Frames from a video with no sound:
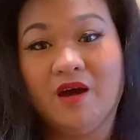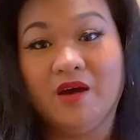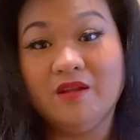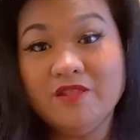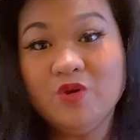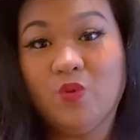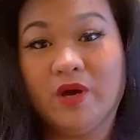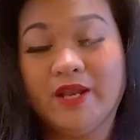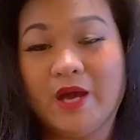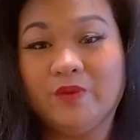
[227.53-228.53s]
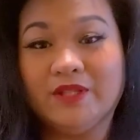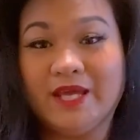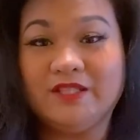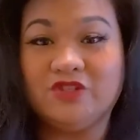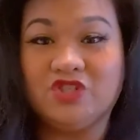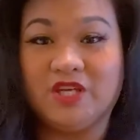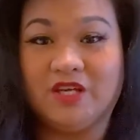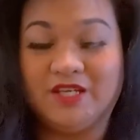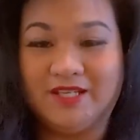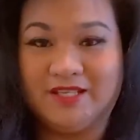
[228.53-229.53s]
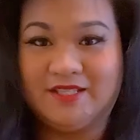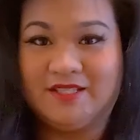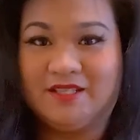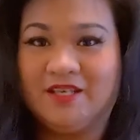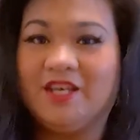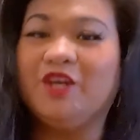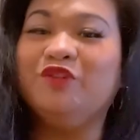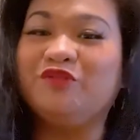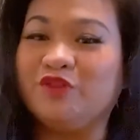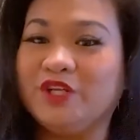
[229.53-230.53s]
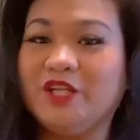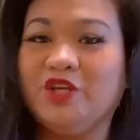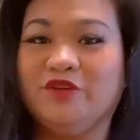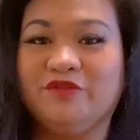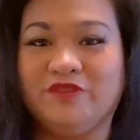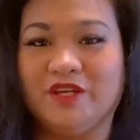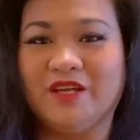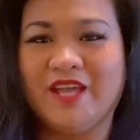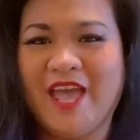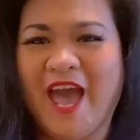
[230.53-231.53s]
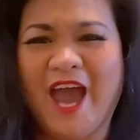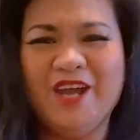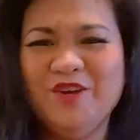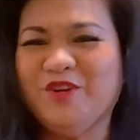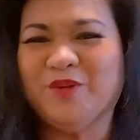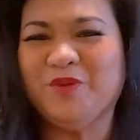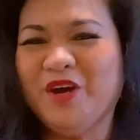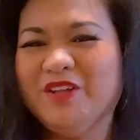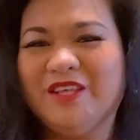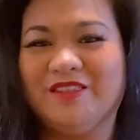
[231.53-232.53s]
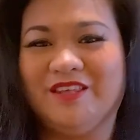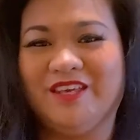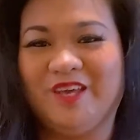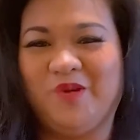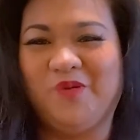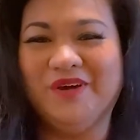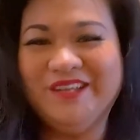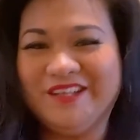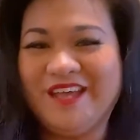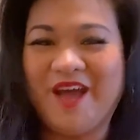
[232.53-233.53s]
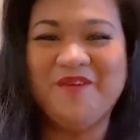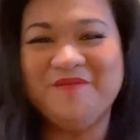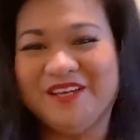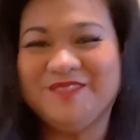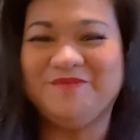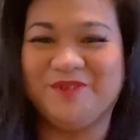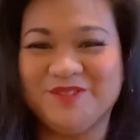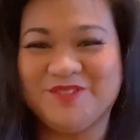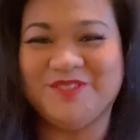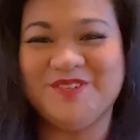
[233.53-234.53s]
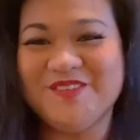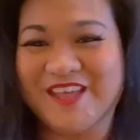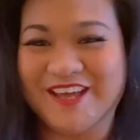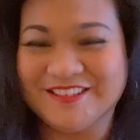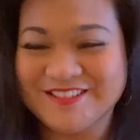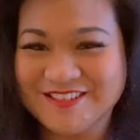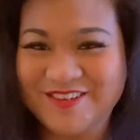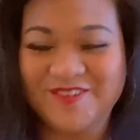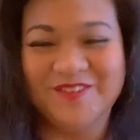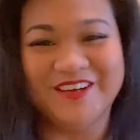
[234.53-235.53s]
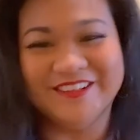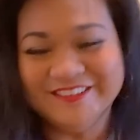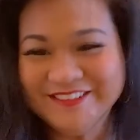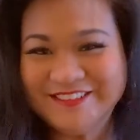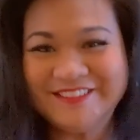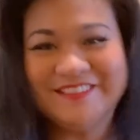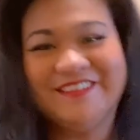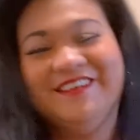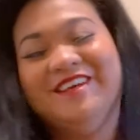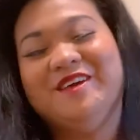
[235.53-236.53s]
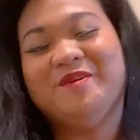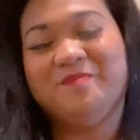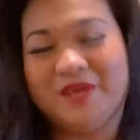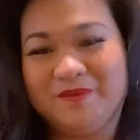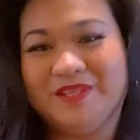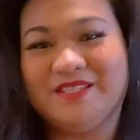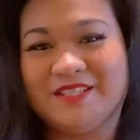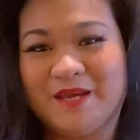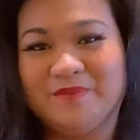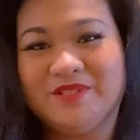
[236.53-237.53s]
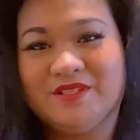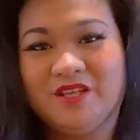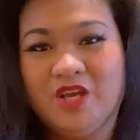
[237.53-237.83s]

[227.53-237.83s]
Another one I would like to share is confronting your fear. I know you're probably thinking, what? How am I supposed to do that? Well, baby steps.